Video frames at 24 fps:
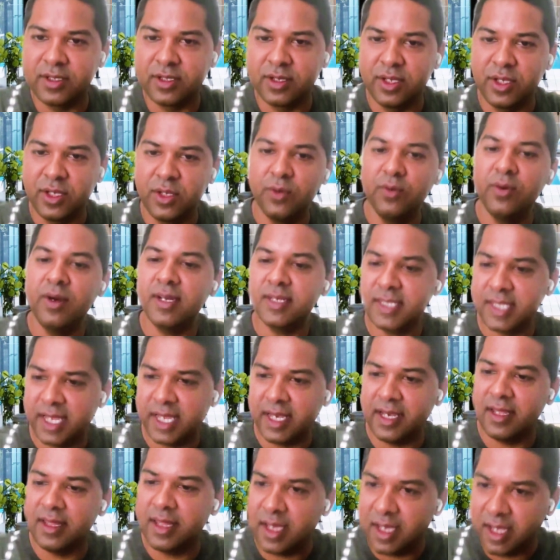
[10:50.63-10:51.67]
so you are
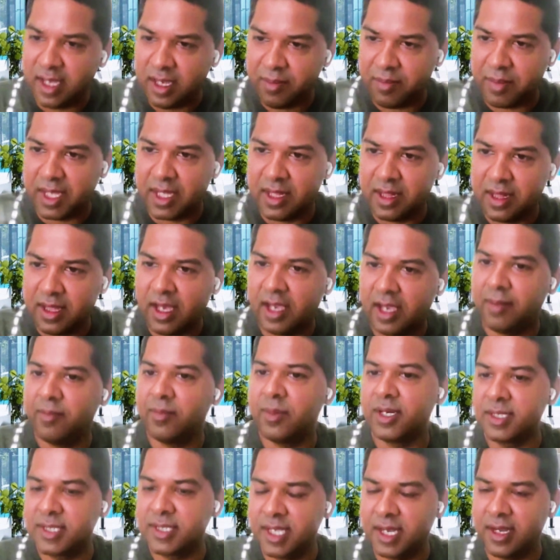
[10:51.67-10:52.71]
sending the email i'm
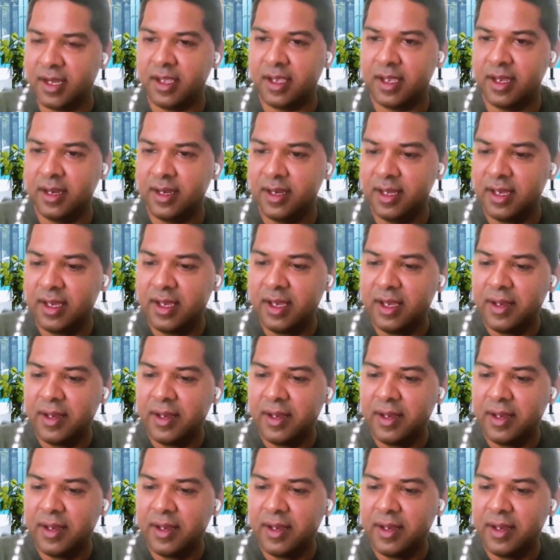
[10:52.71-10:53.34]
not sending it